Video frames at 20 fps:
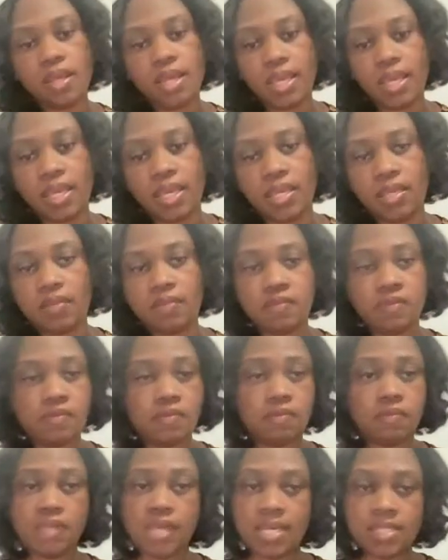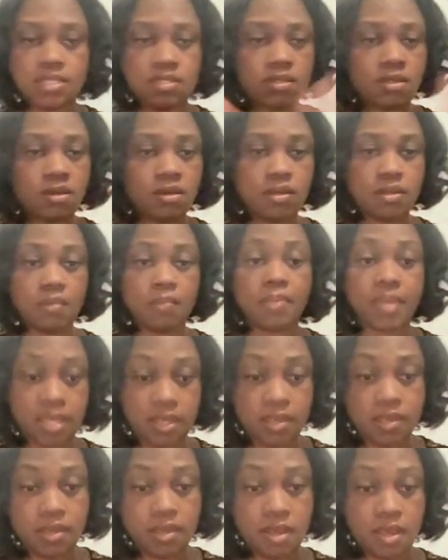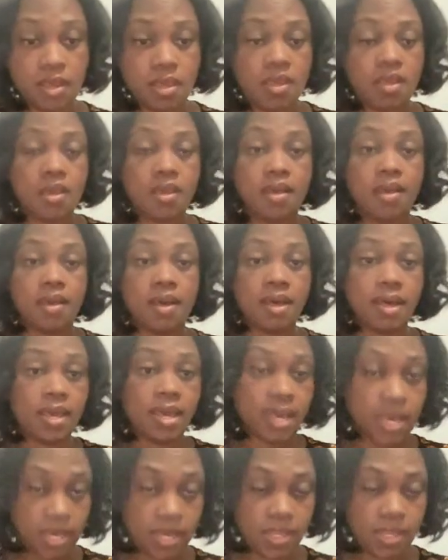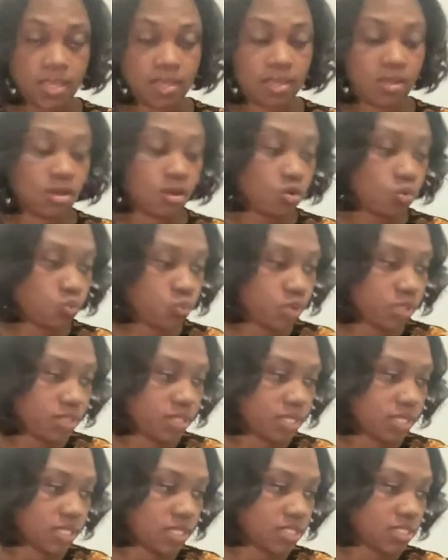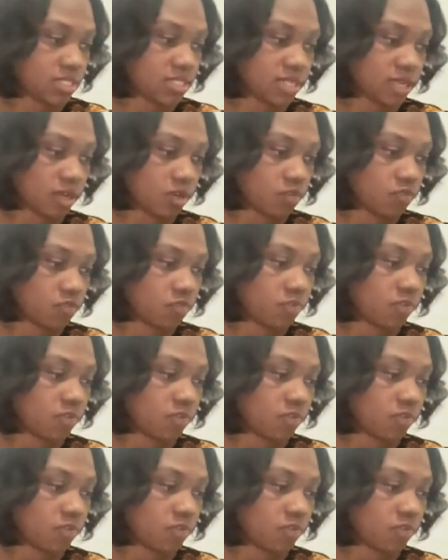and that's going to be a headache within itself.